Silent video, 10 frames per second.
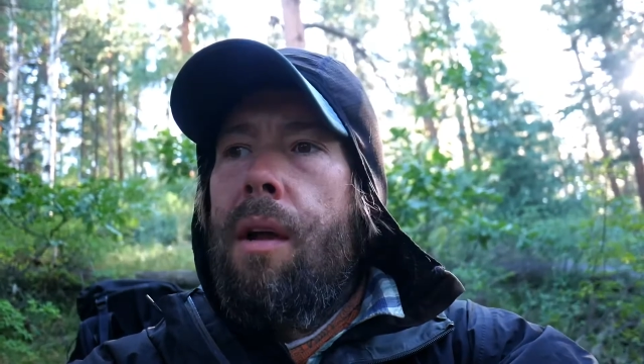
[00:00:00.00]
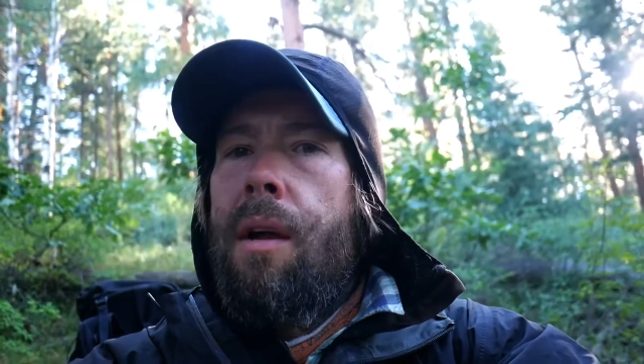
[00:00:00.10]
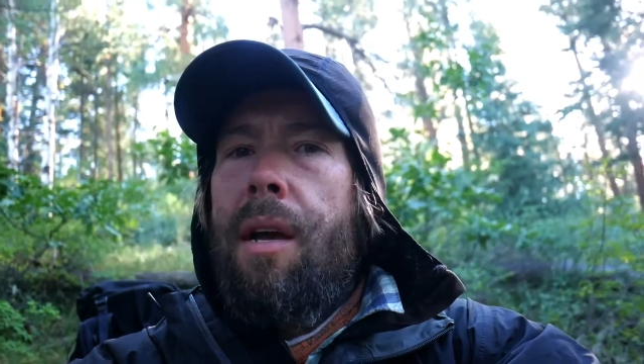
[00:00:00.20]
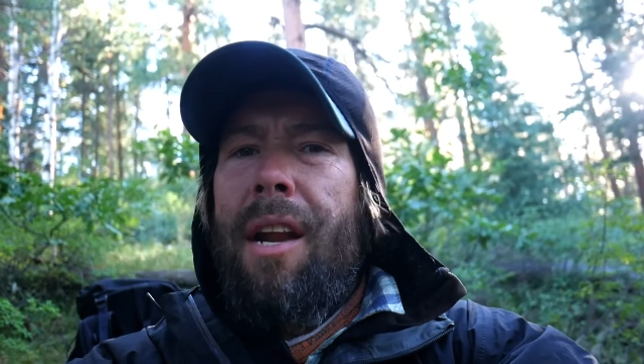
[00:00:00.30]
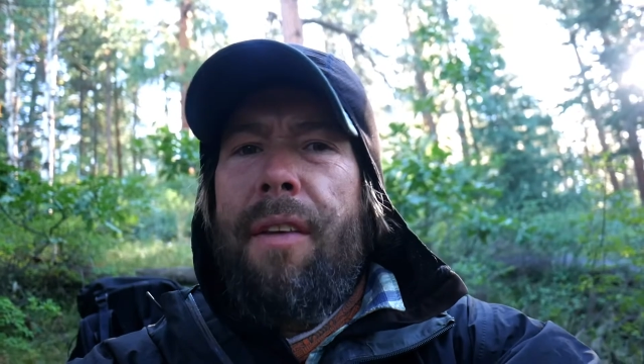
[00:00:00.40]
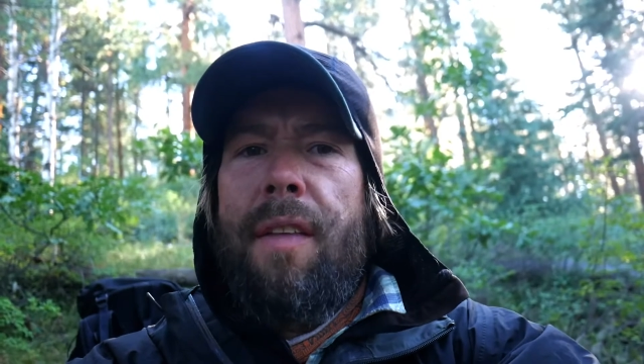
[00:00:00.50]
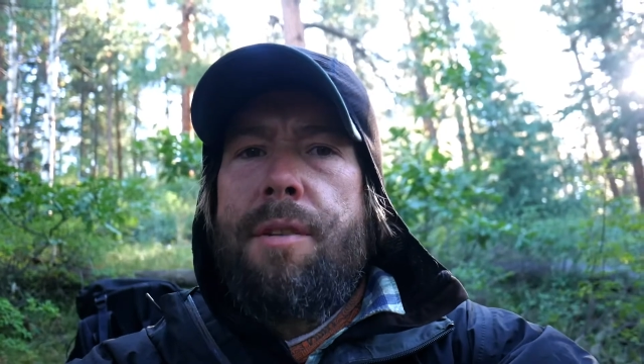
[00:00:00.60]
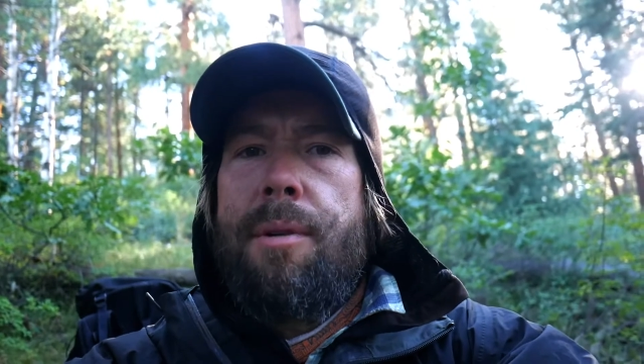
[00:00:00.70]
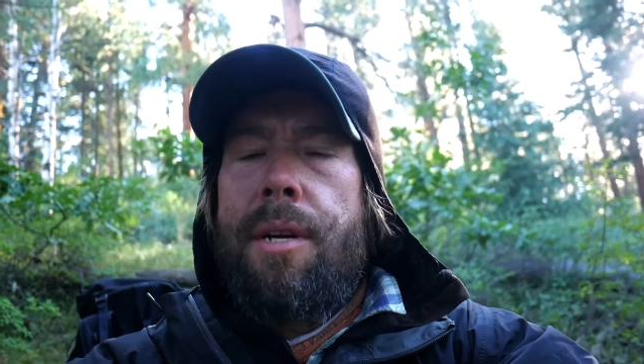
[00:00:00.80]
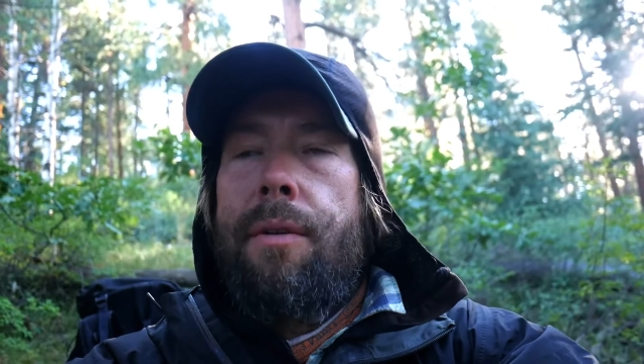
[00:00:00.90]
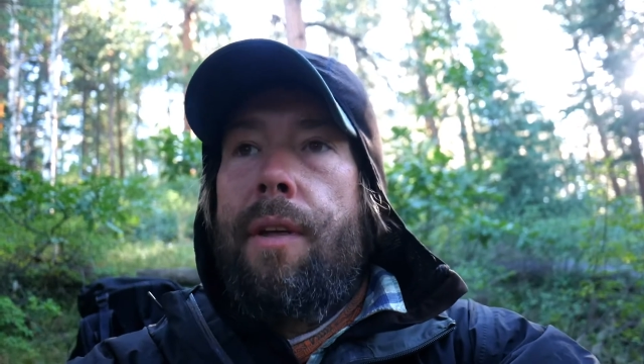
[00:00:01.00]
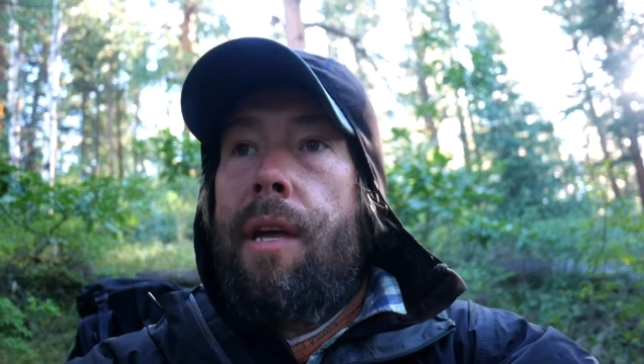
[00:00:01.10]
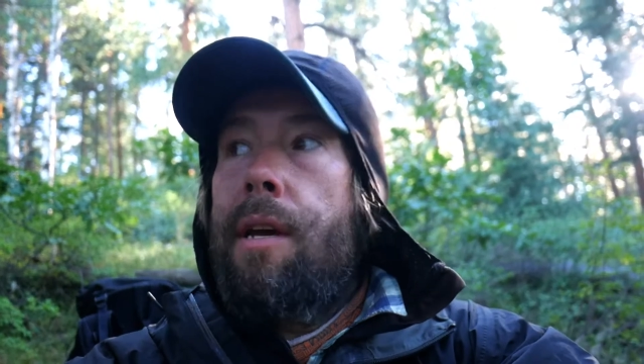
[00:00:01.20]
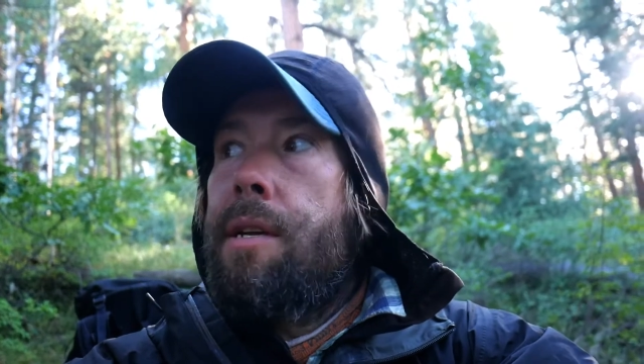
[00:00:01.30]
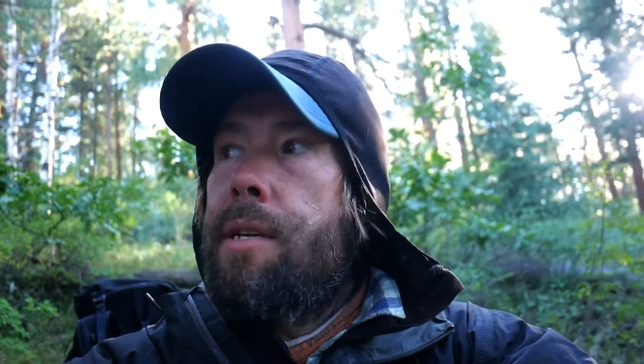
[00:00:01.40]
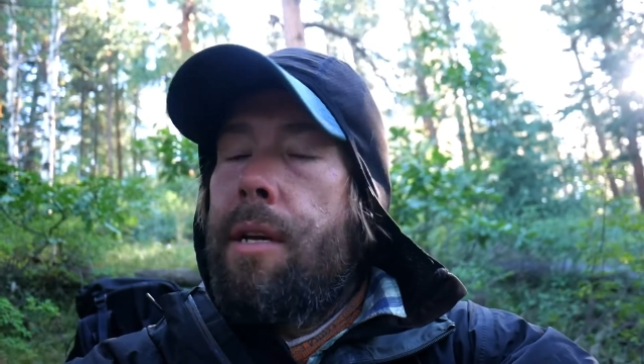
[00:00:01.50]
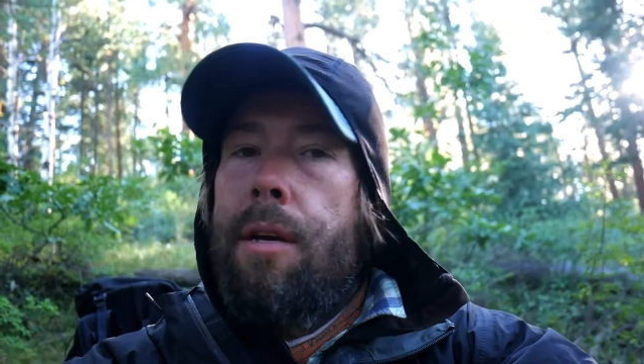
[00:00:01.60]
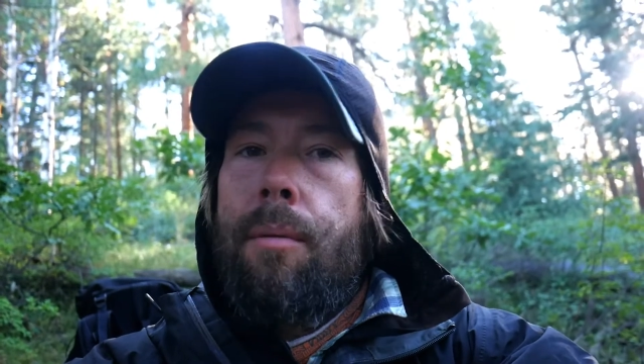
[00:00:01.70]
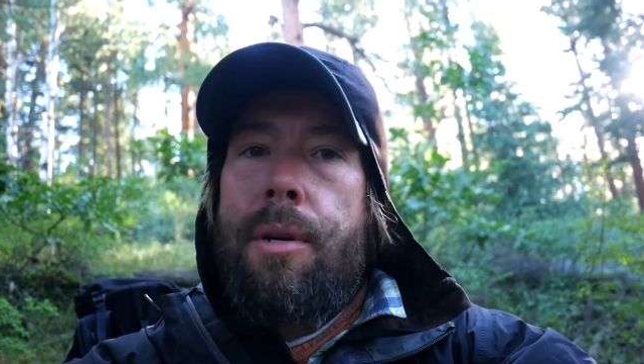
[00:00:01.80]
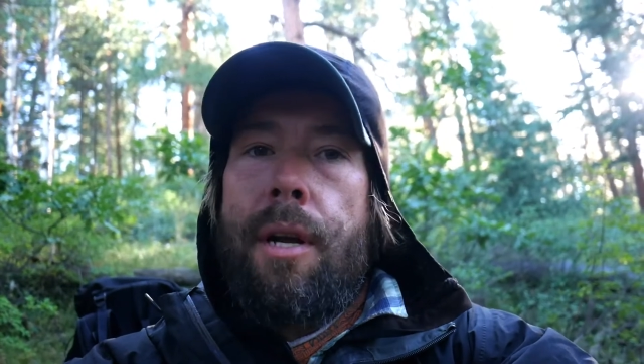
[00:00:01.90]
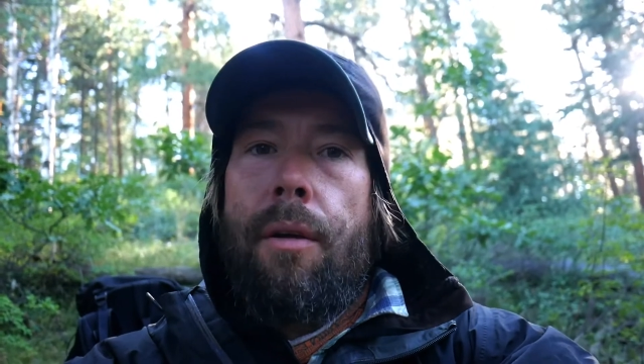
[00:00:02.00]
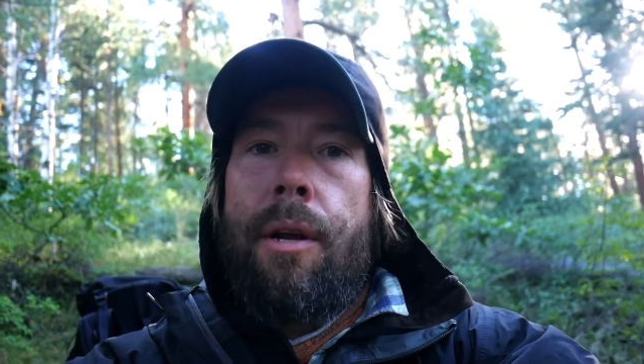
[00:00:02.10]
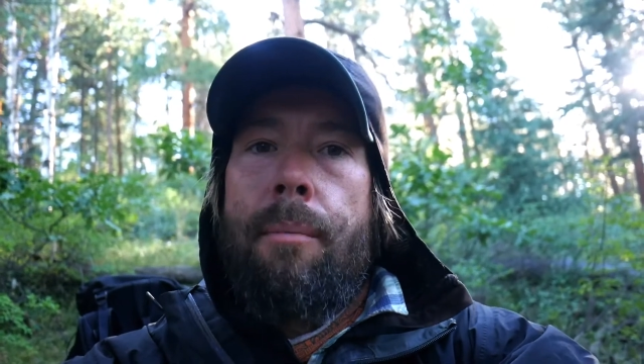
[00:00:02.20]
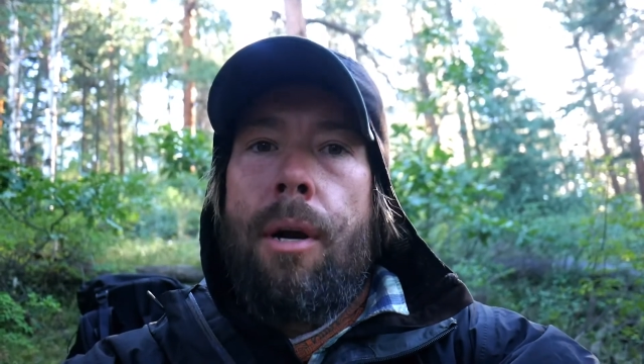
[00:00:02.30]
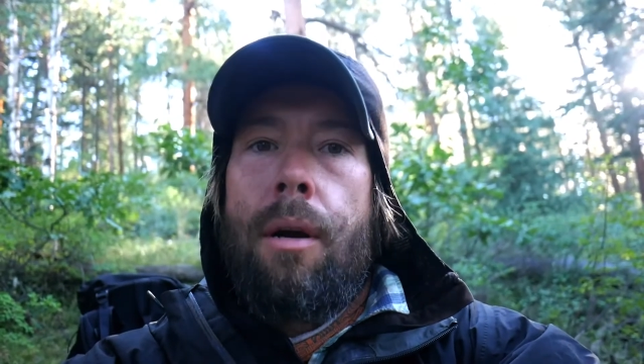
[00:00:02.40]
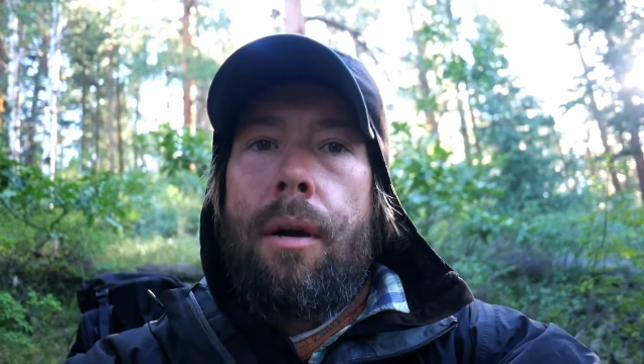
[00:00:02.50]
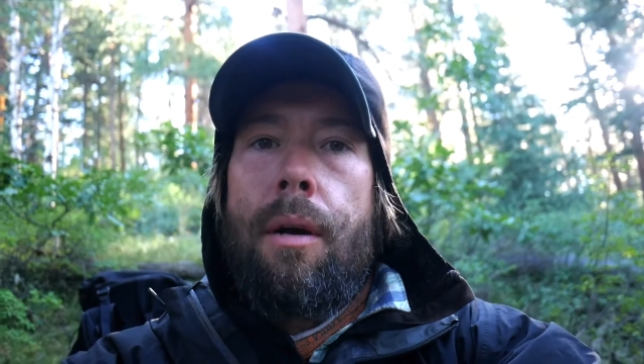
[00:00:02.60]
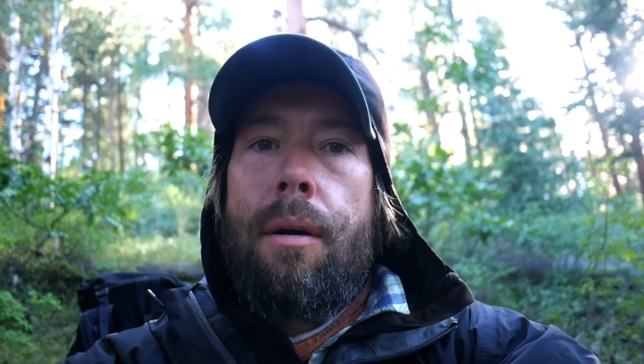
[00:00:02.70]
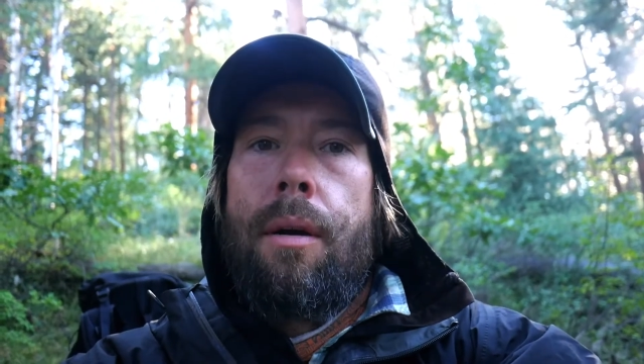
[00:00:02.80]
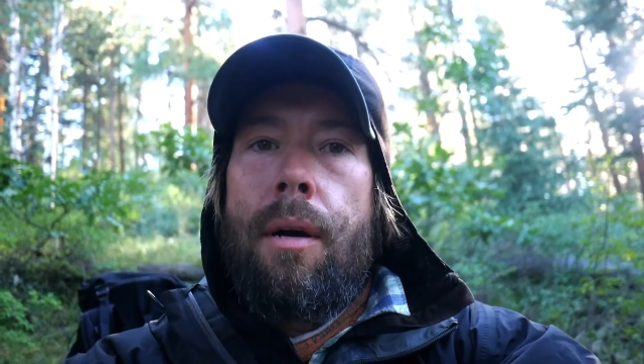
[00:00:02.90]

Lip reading: And I think that's particularly the case, like, you know, particularly in America,